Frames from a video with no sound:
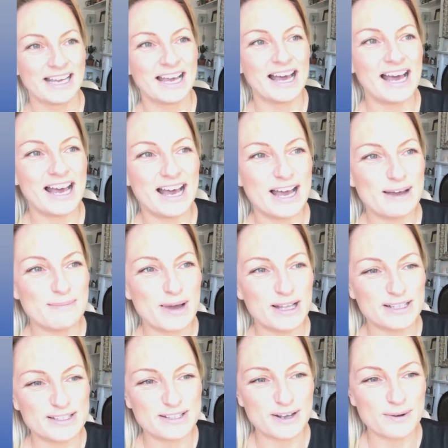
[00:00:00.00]
And
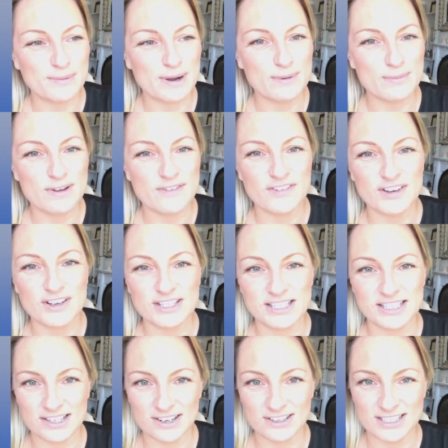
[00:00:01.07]
so when we first
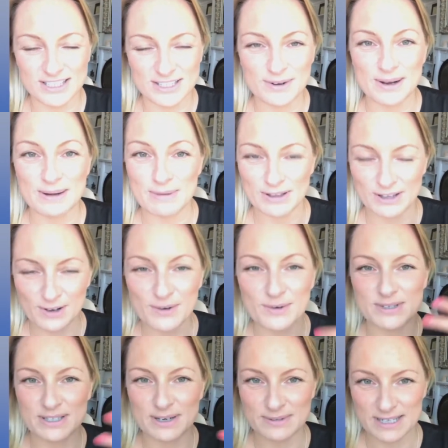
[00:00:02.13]
started talking about the course
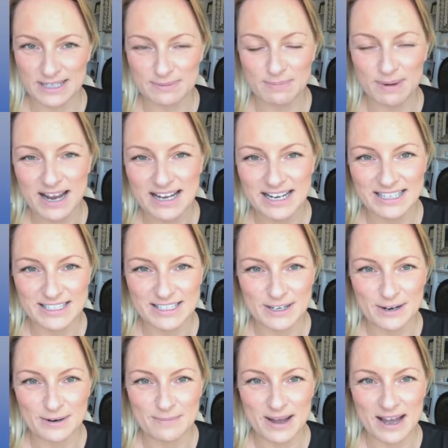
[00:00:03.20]
and I was explaining to
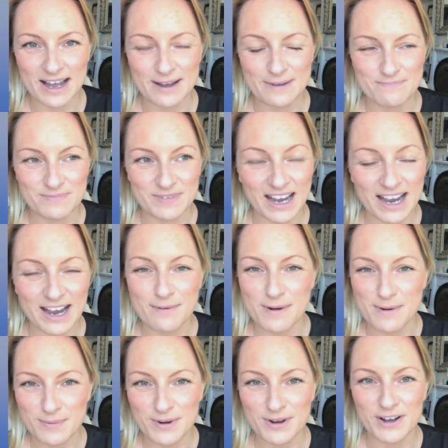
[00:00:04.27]
him how it
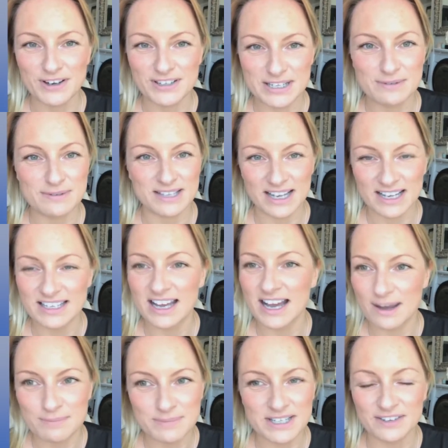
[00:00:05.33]
worked, he was like, yeah,
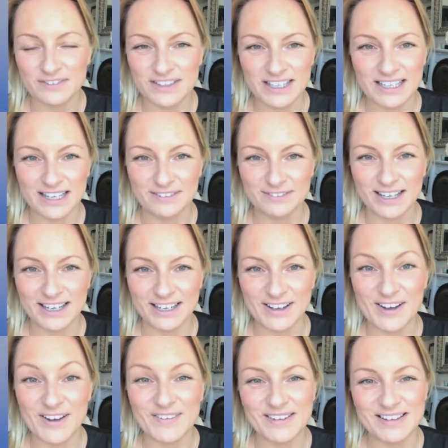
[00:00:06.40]
I'm definitely going to give that a
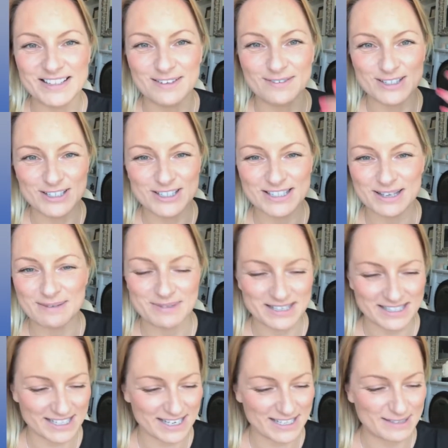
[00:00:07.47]
go. And so he's just sent me this
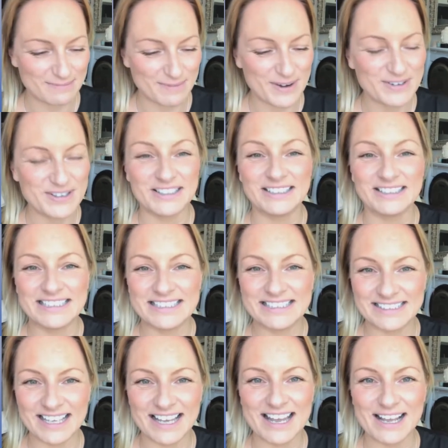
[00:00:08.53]
testimonial and he's
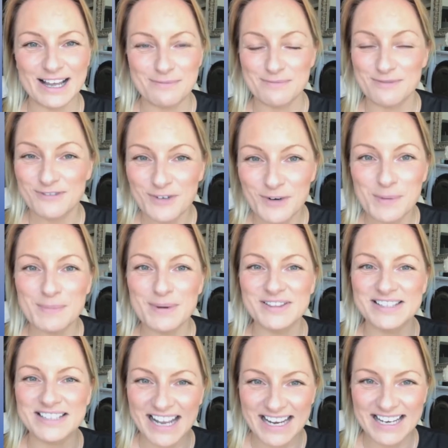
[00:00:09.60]
saying, I'm 4
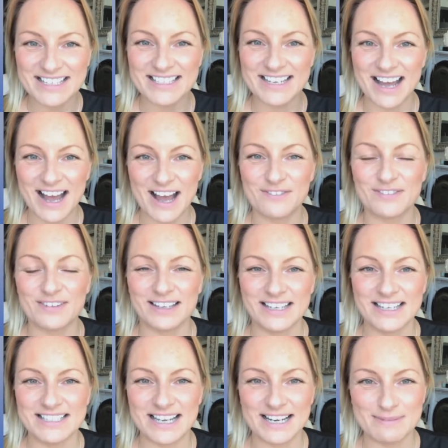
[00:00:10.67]
months into having a
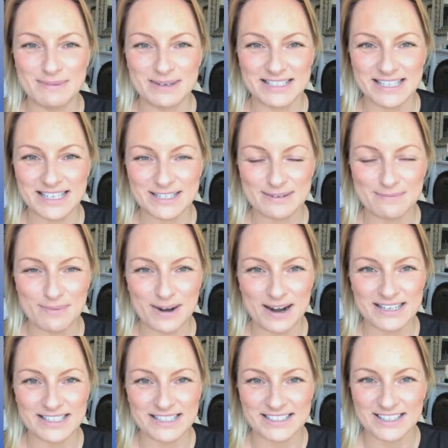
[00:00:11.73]
daily meditation
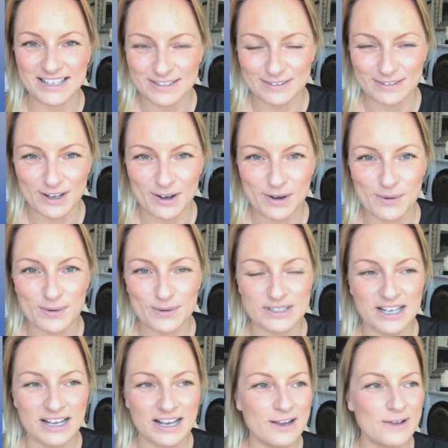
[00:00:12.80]
practice because of the course.
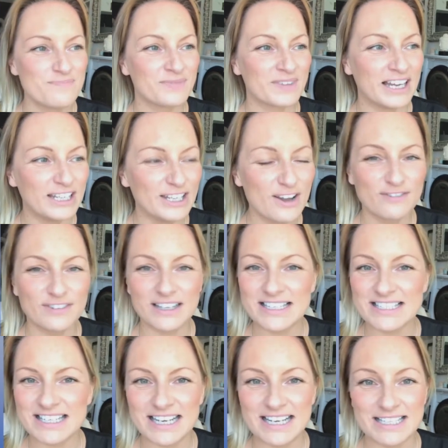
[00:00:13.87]
I love it.
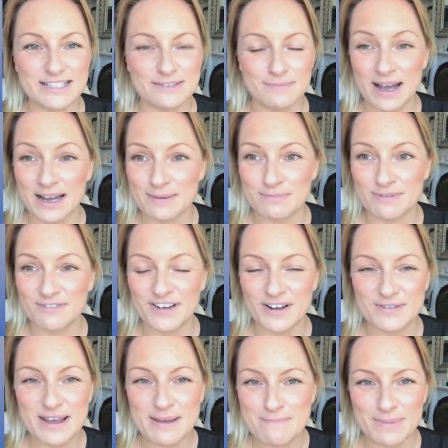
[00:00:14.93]
It's had a profound
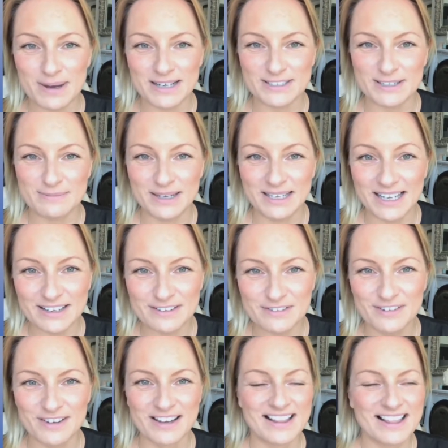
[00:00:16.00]
impact on my life.
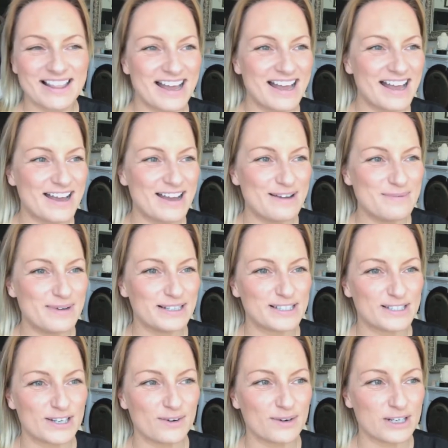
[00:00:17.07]
It's
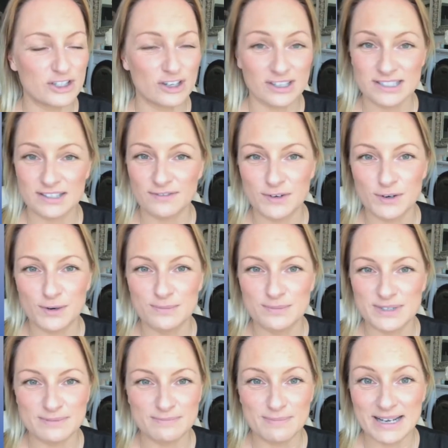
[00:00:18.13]
totally transformed
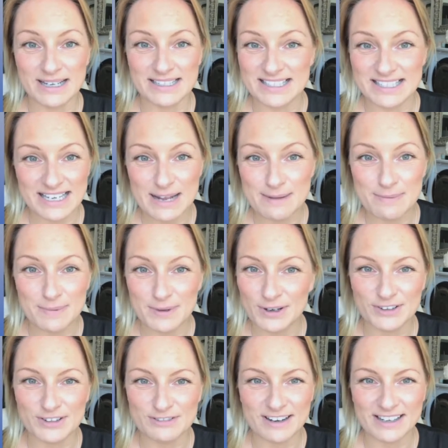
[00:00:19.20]
my sleep
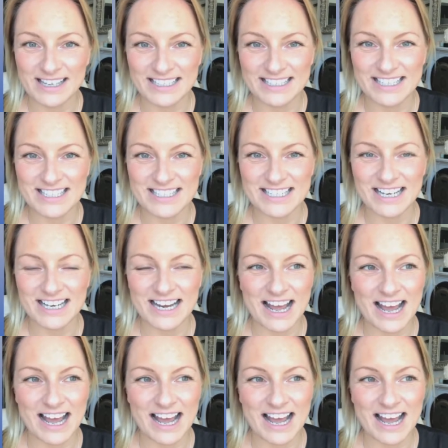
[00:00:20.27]
beyond recognition.